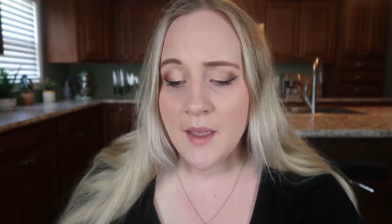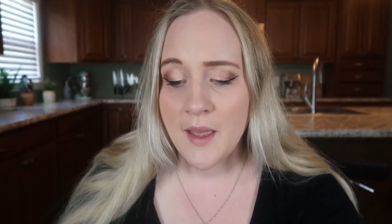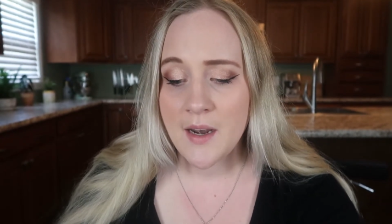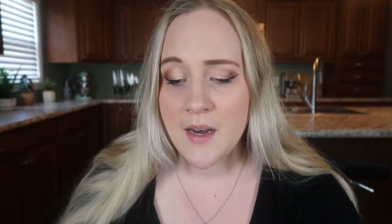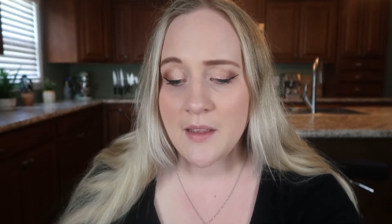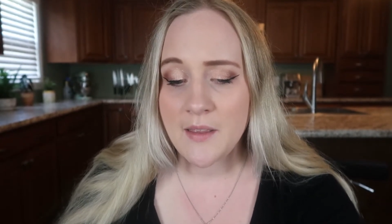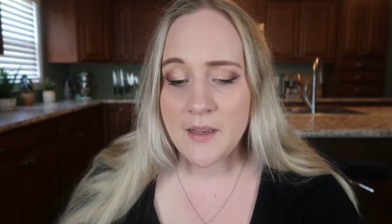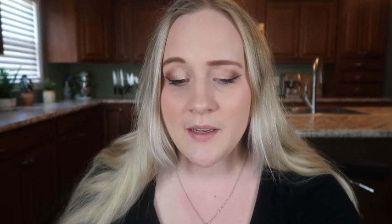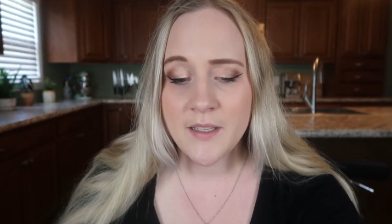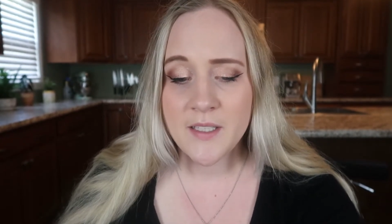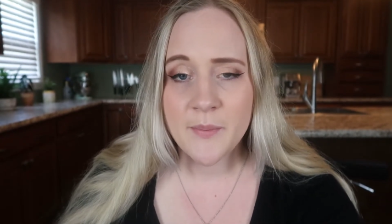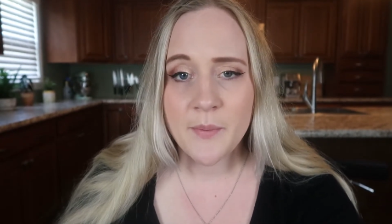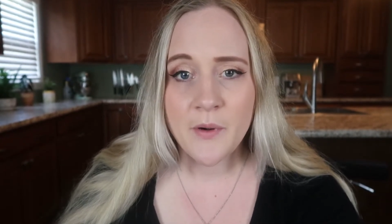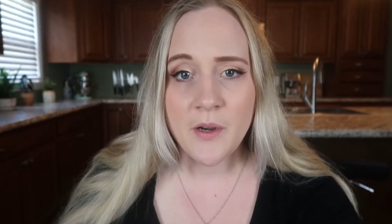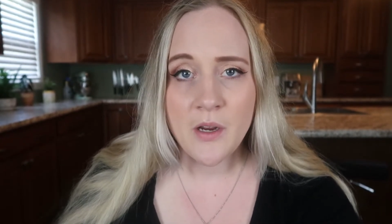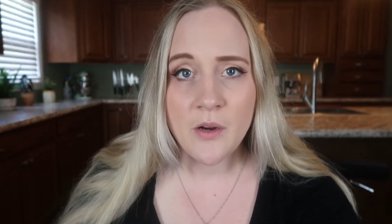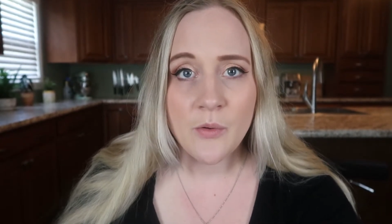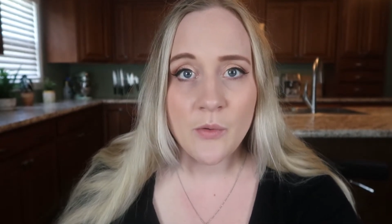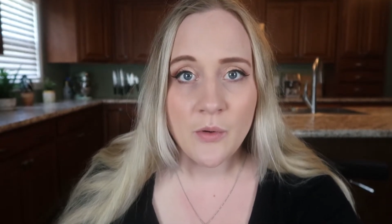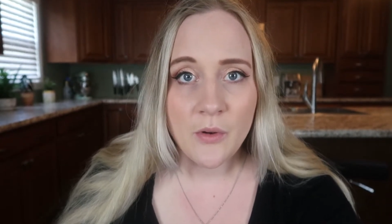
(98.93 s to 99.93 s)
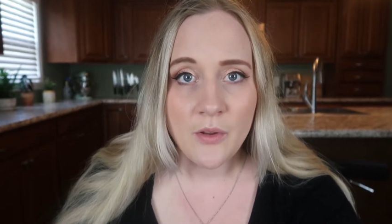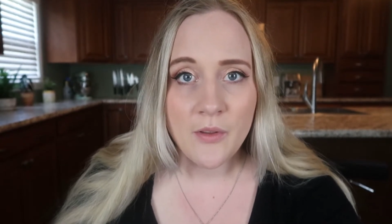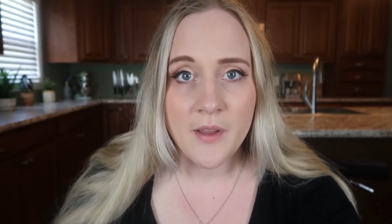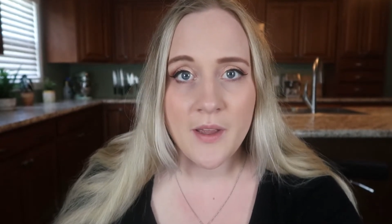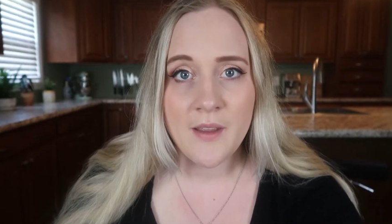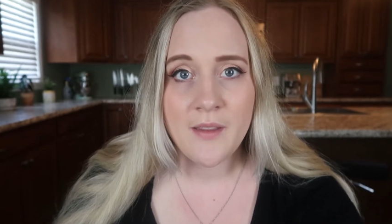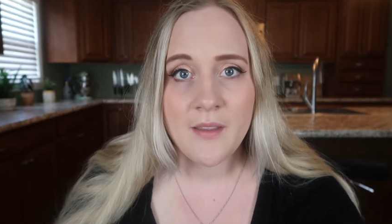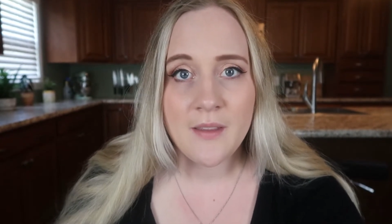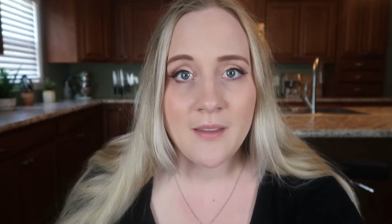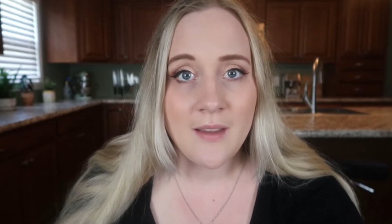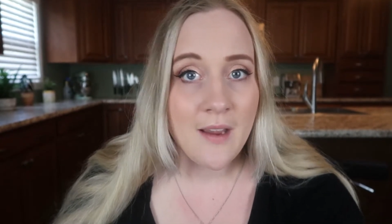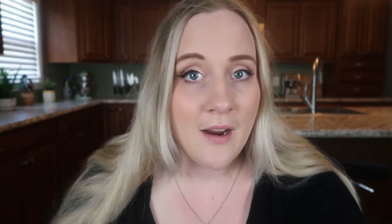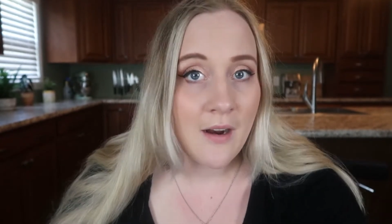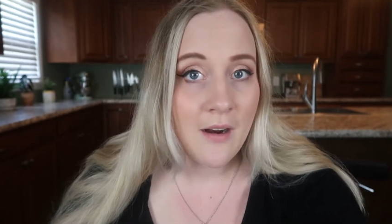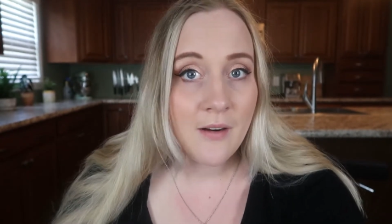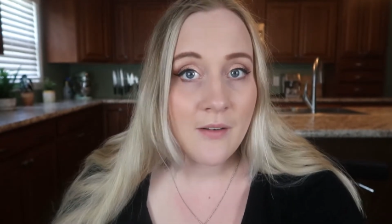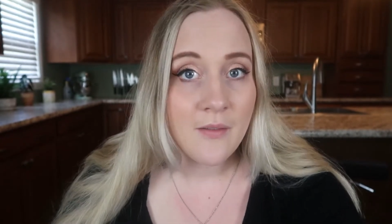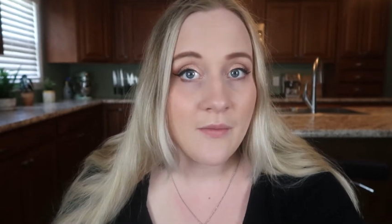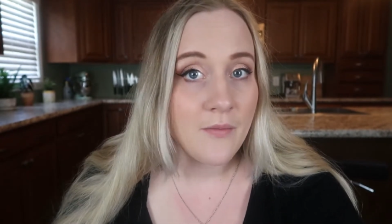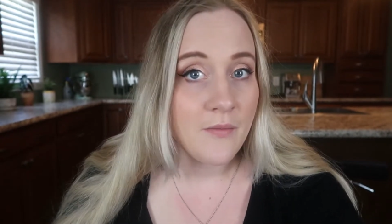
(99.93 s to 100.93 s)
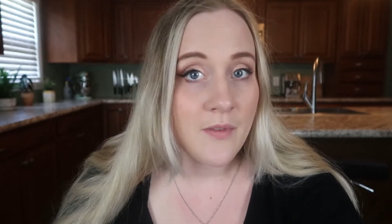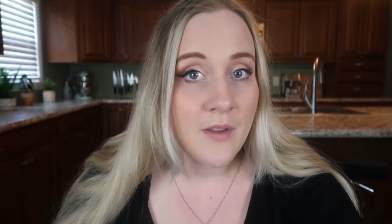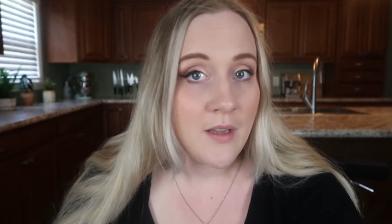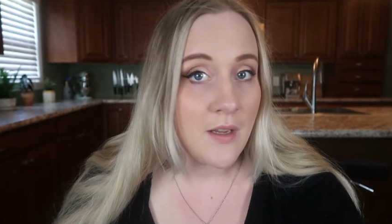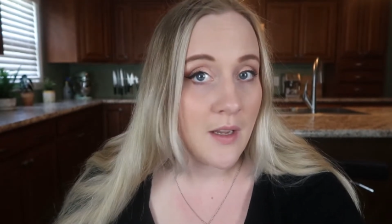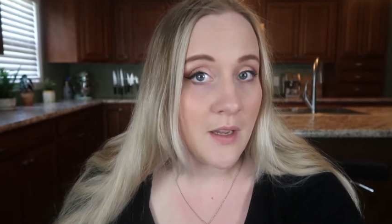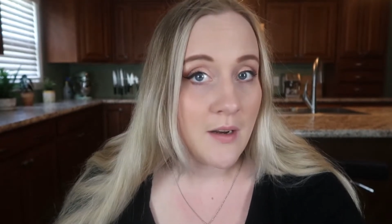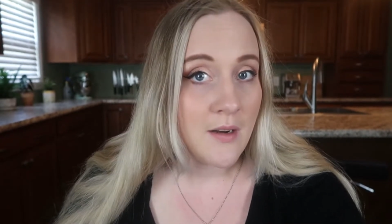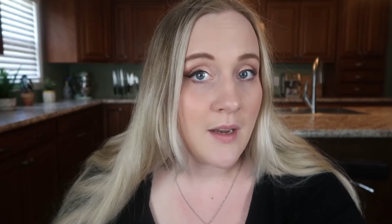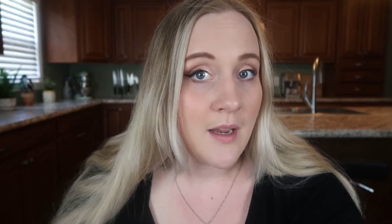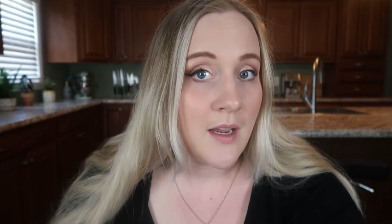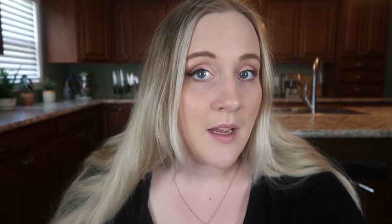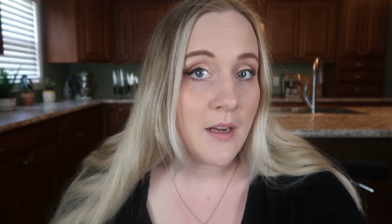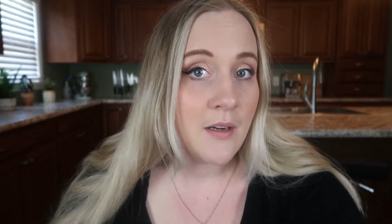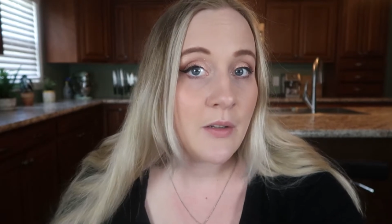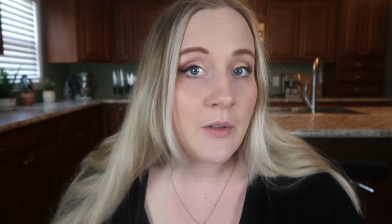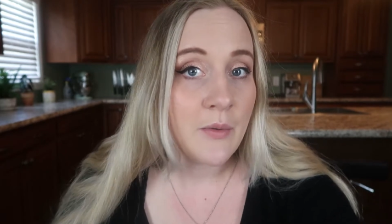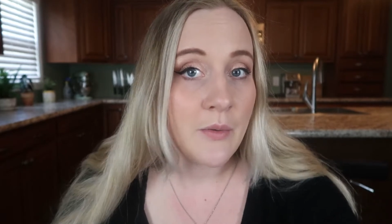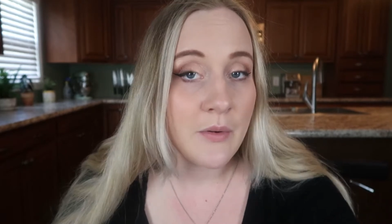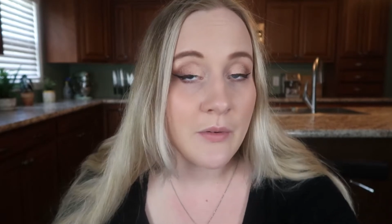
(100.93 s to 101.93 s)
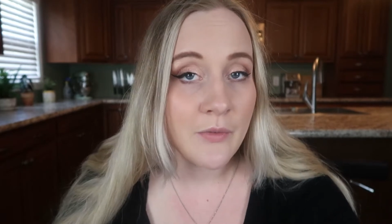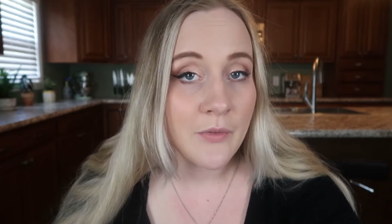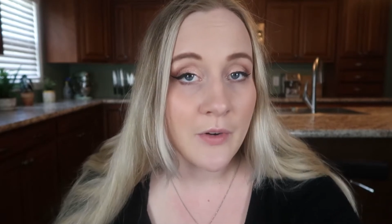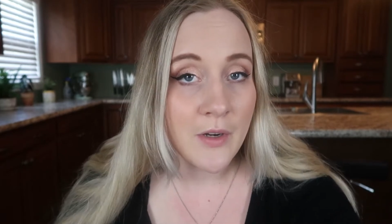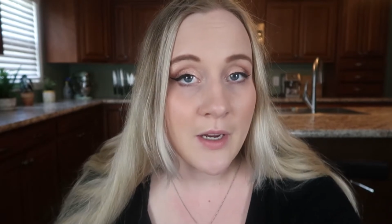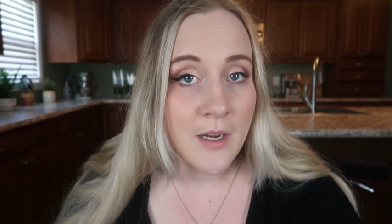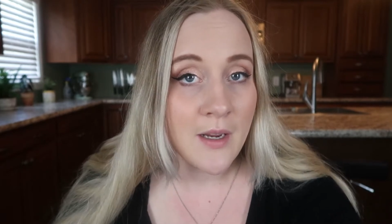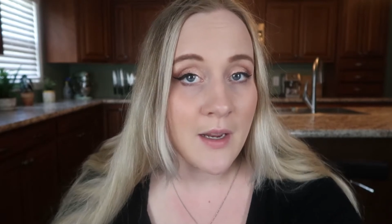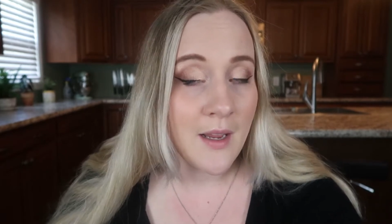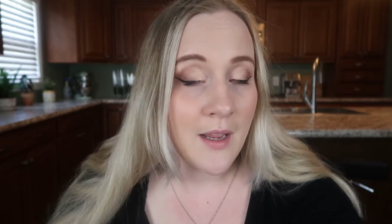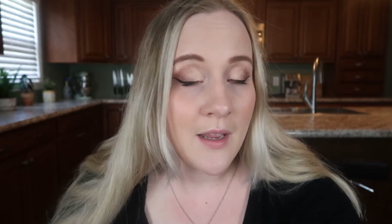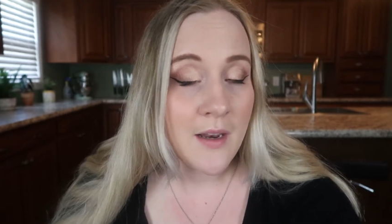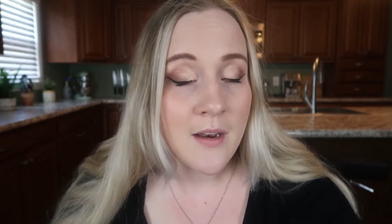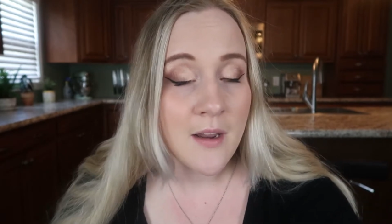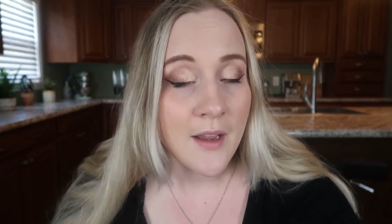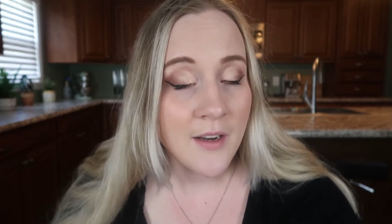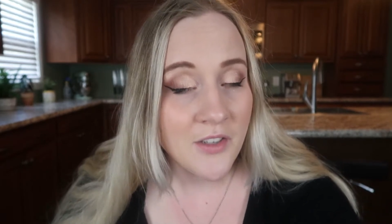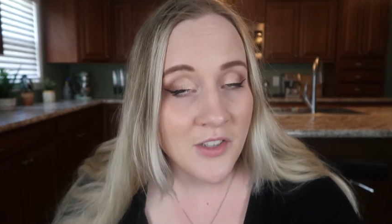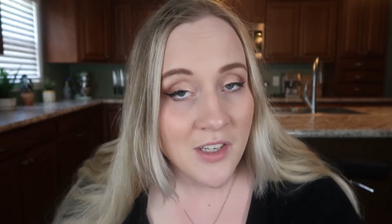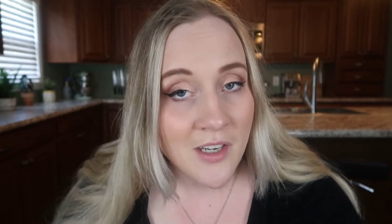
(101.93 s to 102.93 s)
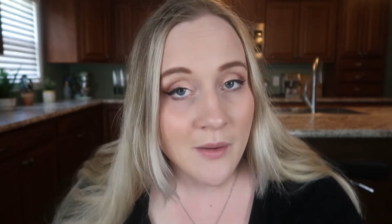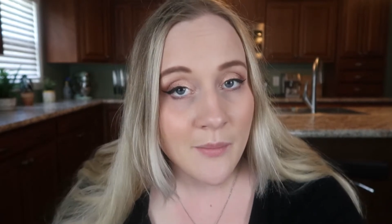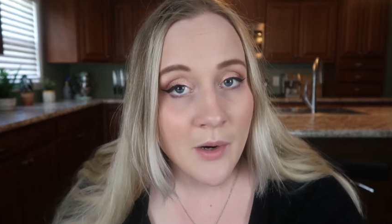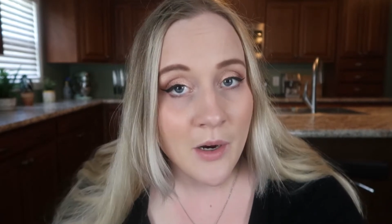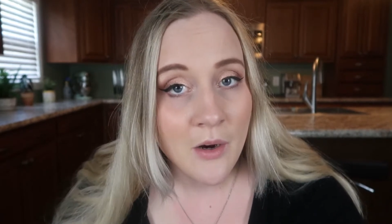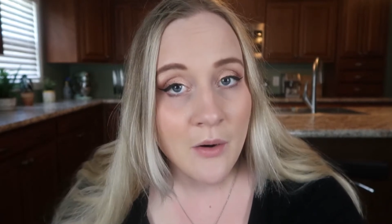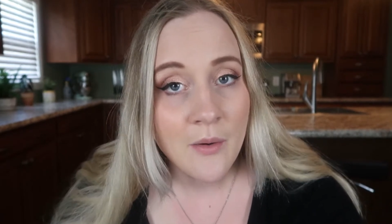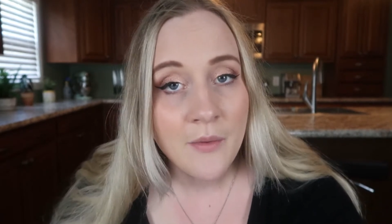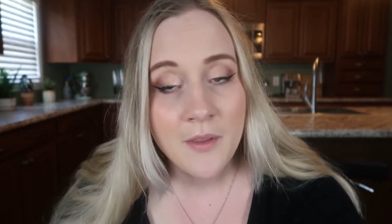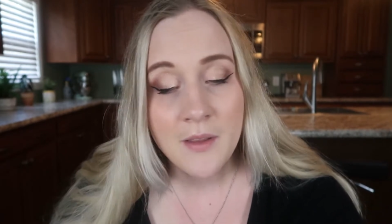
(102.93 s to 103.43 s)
And I think it's pretty cool that they are vegan and gluten-free and non-GMO.